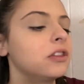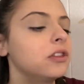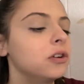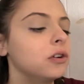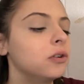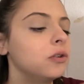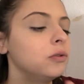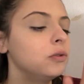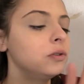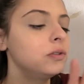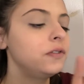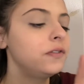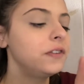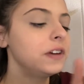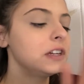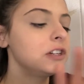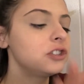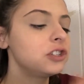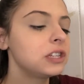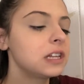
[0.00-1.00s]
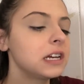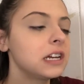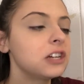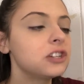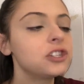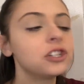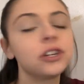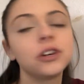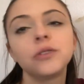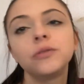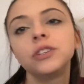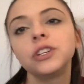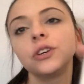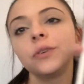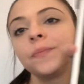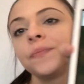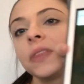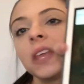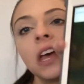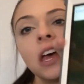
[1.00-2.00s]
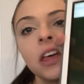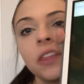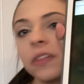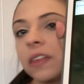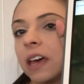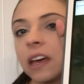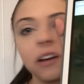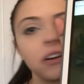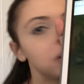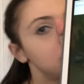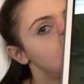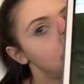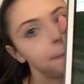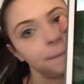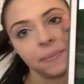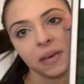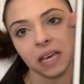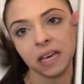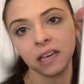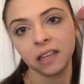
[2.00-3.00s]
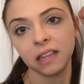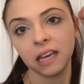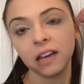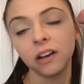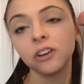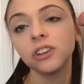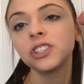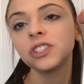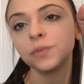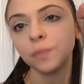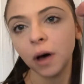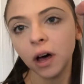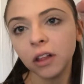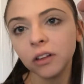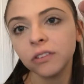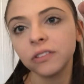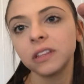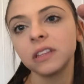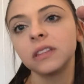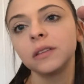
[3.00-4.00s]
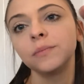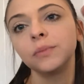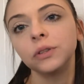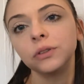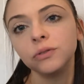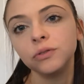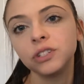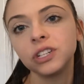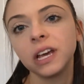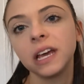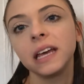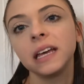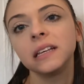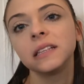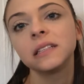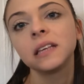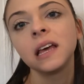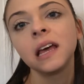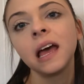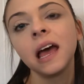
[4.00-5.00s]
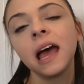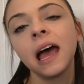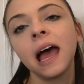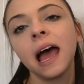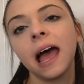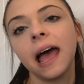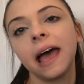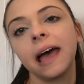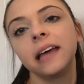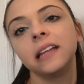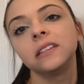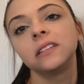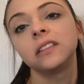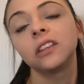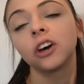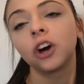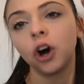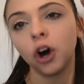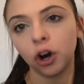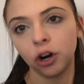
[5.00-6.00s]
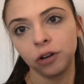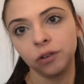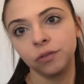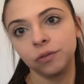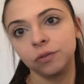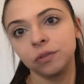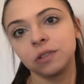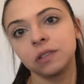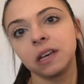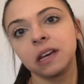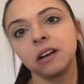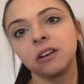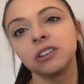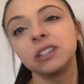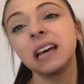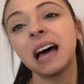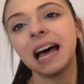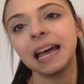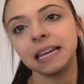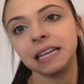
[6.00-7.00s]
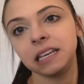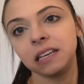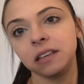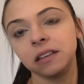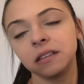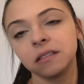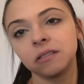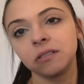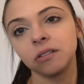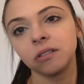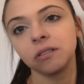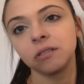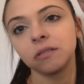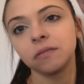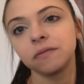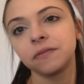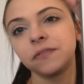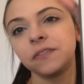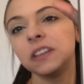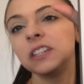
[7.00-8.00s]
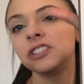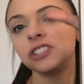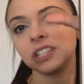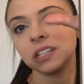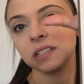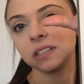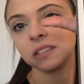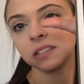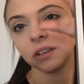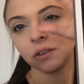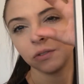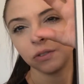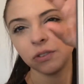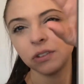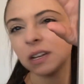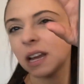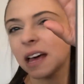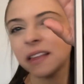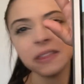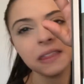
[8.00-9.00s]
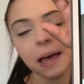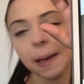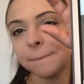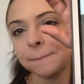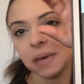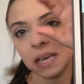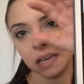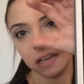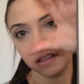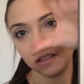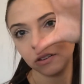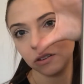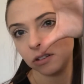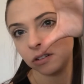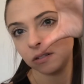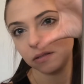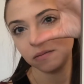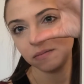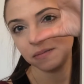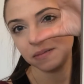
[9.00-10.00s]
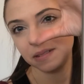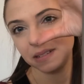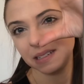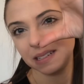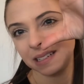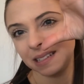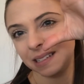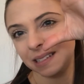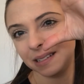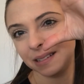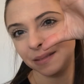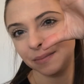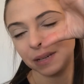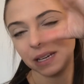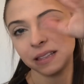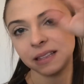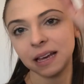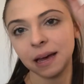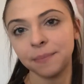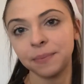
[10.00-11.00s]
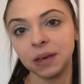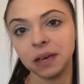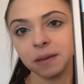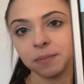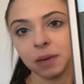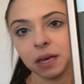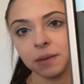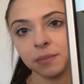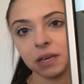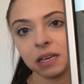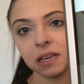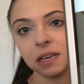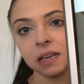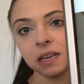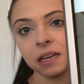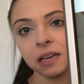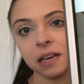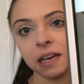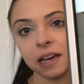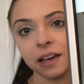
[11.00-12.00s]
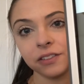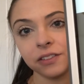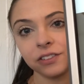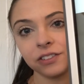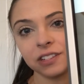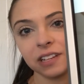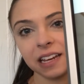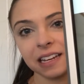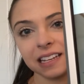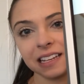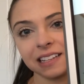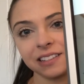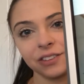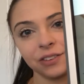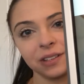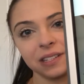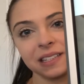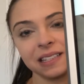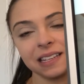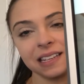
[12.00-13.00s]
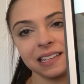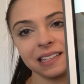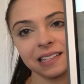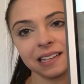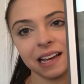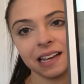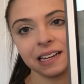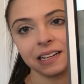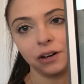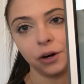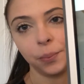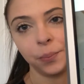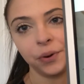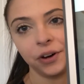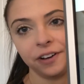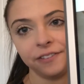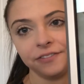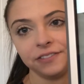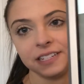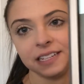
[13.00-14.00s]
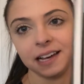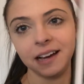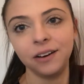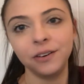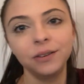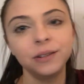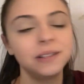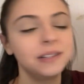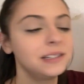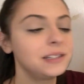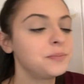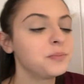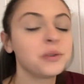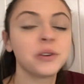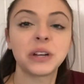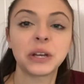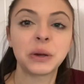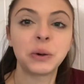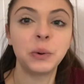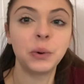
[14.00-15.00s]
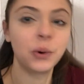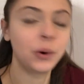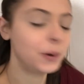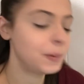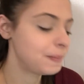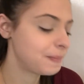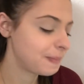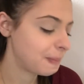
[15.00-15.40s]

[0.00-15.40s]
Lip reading: the goldfinch that I showed you. They are not big. They are smaller than the blue jays and the cardinals. They are tiny. They're finches, so they're not that big. They're about that big maybe, and they're tiny. As you can see, he's kind of all puffed out. It's pretty cool.